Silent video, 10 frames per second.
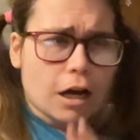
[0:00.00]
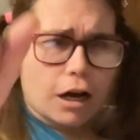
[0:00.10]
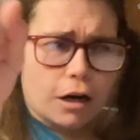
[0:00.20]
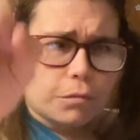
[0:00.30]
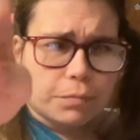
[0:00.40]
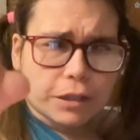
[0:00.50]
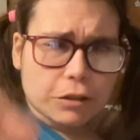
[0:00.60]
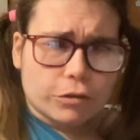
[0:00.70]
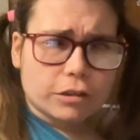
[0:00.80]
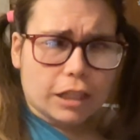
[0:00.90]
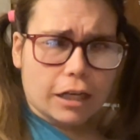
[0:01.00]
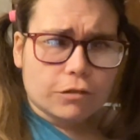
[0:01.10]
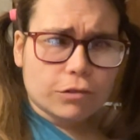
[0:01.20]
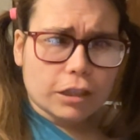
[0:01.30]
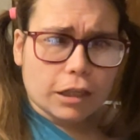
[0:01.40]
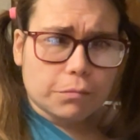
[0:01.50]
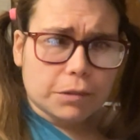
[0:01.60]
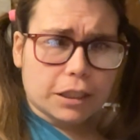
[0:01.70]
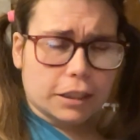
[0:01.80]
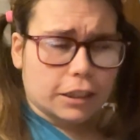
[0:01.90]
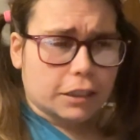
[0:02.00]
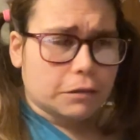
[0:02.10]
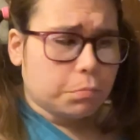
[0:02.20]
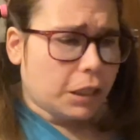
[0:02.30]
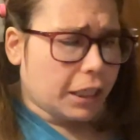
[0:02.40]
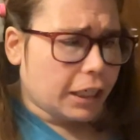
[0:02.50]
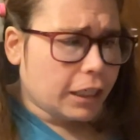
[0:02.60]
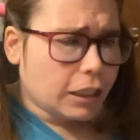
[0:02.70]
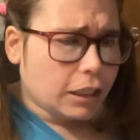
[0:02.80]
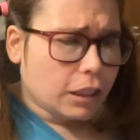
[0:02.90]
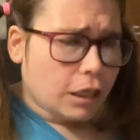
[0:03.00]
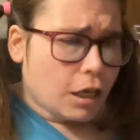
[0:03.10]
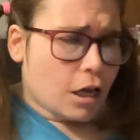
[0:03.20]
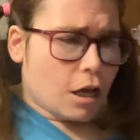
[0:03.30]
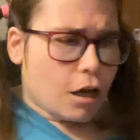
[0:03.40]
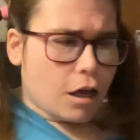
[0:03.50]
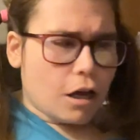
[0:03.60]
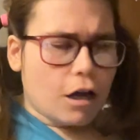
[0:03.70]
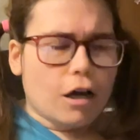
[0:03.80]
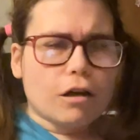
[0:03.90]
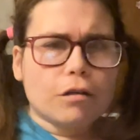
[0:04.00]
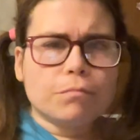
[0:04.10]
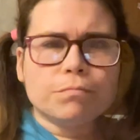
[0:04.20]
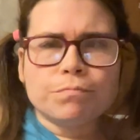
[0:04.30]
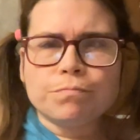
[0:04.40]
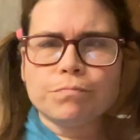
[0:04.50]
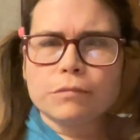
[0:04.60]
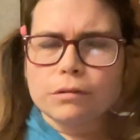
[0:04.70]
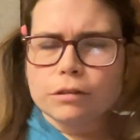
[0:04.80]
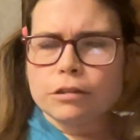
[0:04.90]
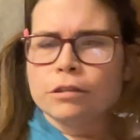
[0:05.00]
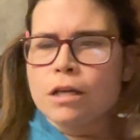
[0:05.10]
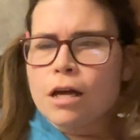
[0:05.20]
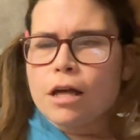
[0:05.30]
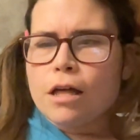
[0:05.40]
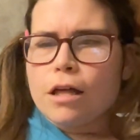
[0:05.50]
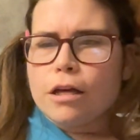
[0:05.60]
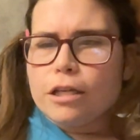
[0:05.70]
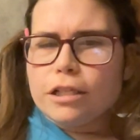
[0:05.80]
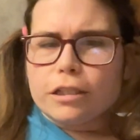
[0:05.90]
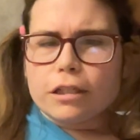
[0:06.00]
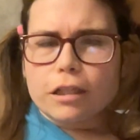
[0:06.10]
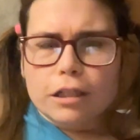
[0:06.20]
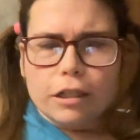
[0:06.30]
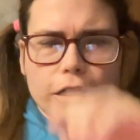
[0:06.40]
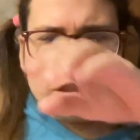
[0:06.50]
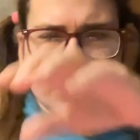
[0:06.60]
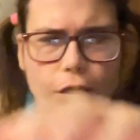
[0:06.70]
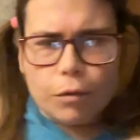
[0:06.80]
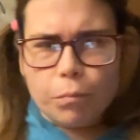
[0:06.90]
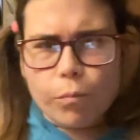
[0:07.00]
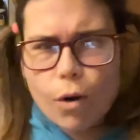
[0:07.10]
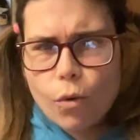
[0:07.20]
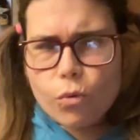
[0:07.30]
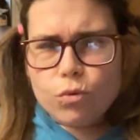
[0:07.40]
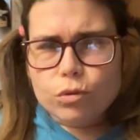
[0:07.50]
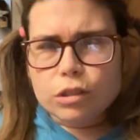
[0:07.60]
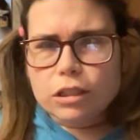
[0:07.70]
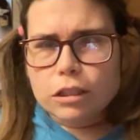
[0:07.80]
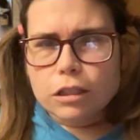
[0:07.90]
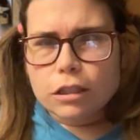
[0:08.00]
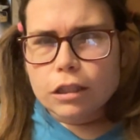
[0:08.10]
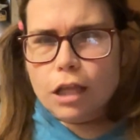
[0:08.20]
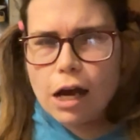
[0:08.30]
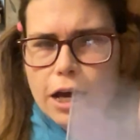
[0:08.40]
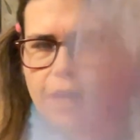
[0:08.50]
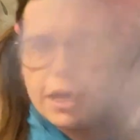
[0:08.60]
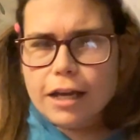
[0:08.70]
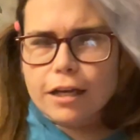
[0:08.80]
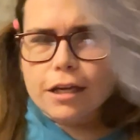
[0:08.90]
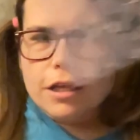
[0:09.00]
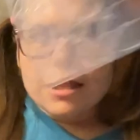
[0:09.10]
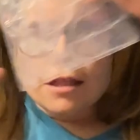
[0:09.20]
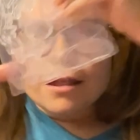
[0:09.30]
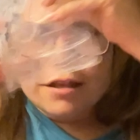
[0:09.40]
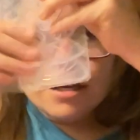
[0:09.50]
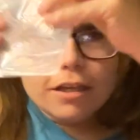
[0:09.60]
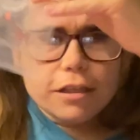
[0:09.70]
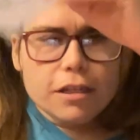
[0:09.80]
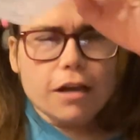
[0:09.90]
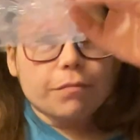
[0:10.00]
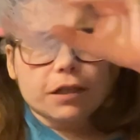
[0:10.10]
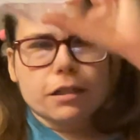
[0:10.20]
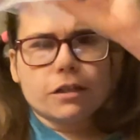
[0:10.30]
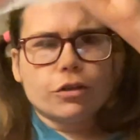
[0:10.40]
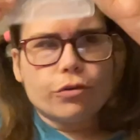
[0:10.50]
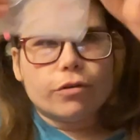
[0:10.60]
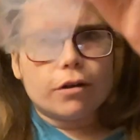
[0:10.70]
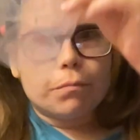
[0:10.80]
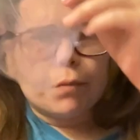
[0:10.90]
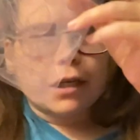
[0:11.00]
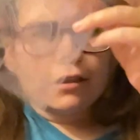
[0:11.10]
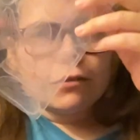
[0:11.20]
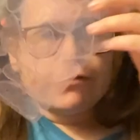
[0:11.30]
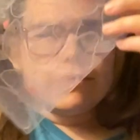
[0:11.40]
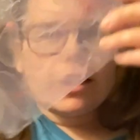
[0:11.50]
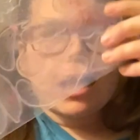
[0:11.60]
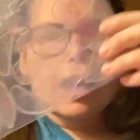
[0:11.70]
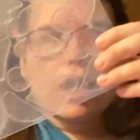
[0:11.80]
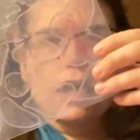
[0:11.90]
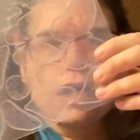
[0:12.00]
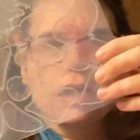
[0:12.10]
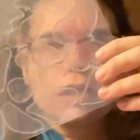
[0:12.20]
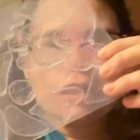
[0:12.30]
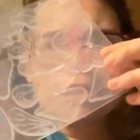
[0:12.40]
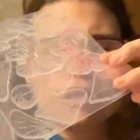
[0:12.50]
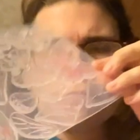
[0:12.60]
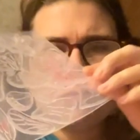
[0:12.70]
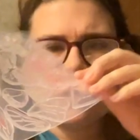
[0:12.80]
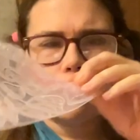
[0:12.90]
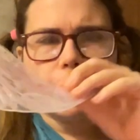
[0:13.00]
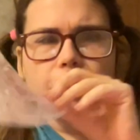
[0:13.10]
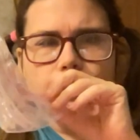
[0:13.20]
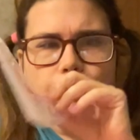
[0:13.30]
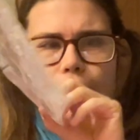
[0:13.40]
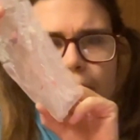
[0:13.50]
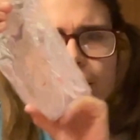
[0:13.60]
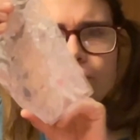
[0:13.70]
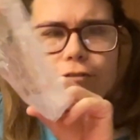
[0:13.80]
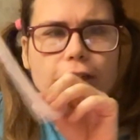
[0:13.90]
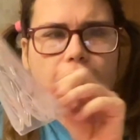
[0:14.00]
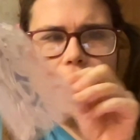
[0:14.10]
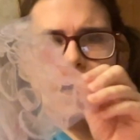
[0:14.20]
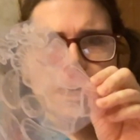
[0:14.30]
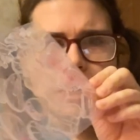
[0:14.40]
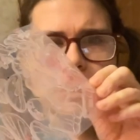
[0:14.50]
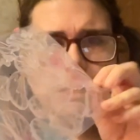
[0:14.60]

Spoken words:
I'll put those on when I'm done explaining. You're gonna need a mold like this. I'm gonna do a butterfly. I'm gonna make a butterfly.